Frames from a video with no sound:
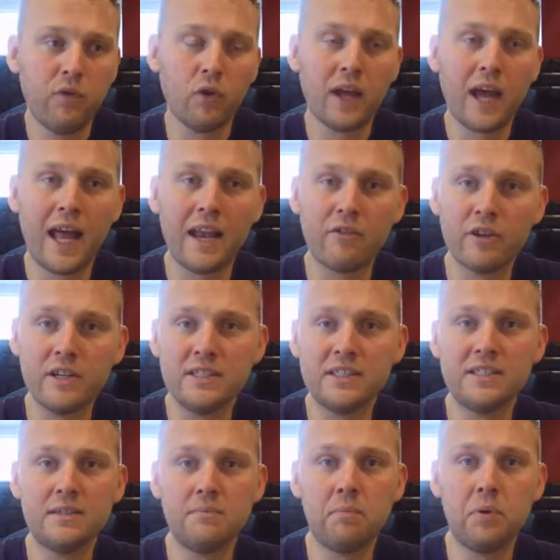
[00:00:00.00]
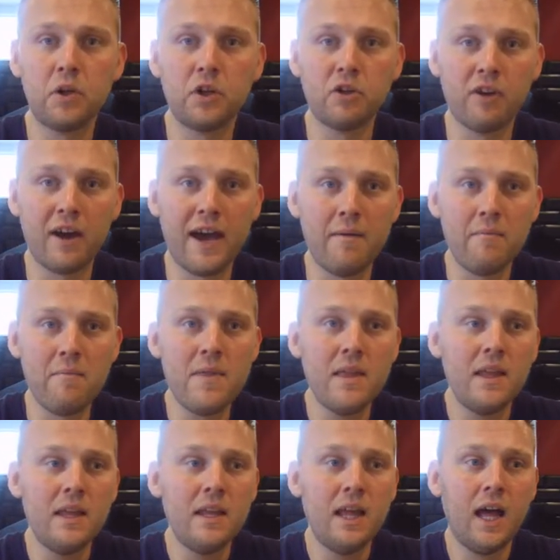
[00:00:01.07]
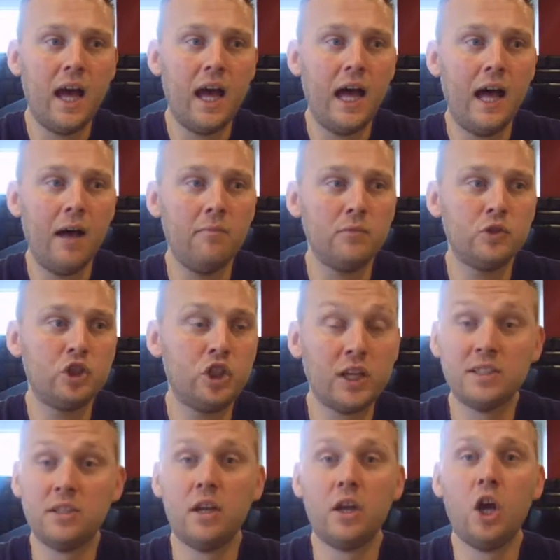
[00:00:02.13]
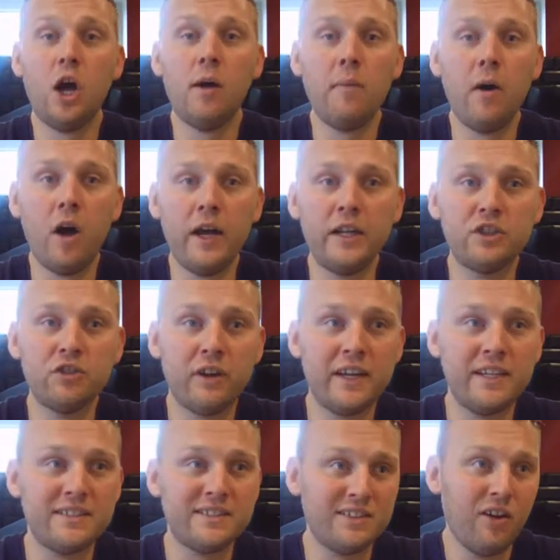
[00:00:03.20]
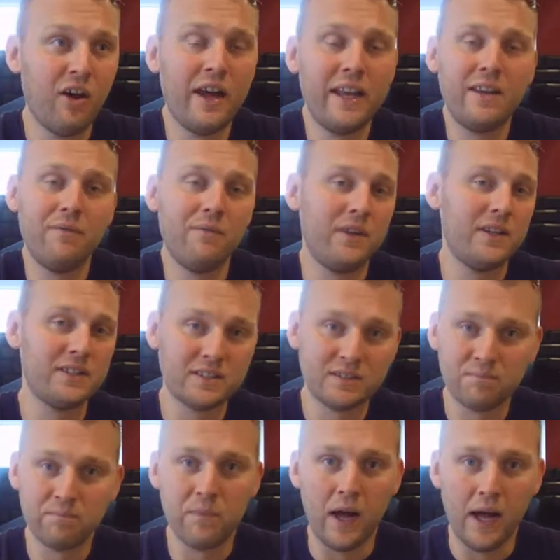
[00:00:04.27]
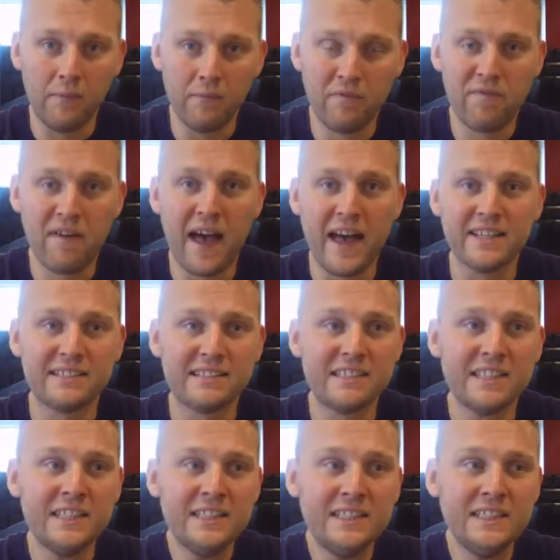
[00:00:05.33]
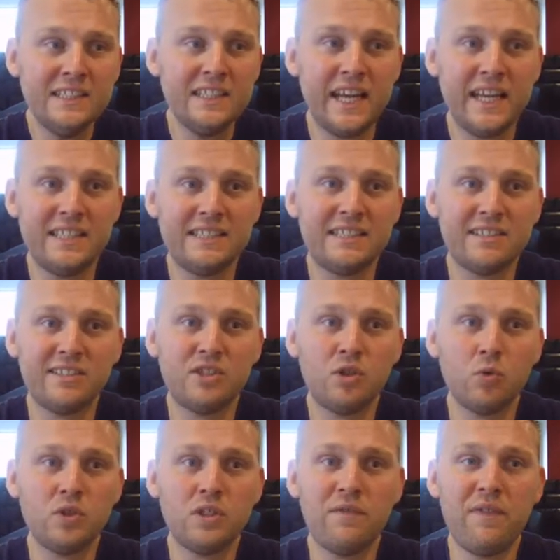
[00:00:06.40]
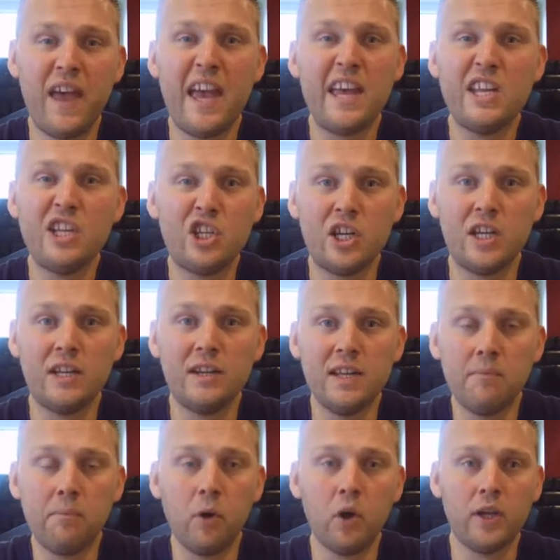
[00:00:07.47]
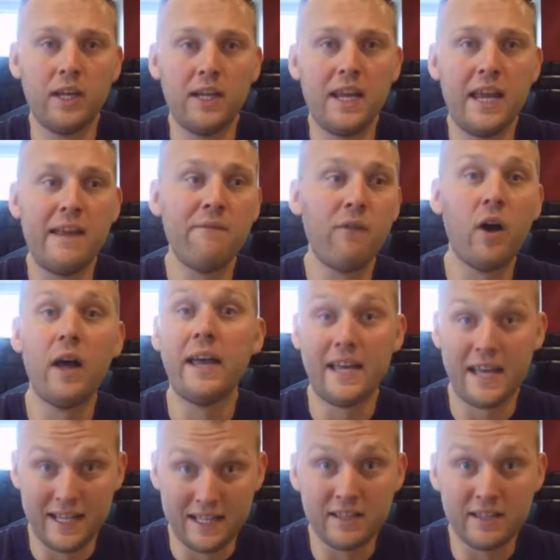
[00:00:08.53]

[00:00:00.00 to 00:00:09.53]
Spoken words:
calories per gram. Just like carbohydrates, 9 if it's fats. It's a source of energy in the body. If I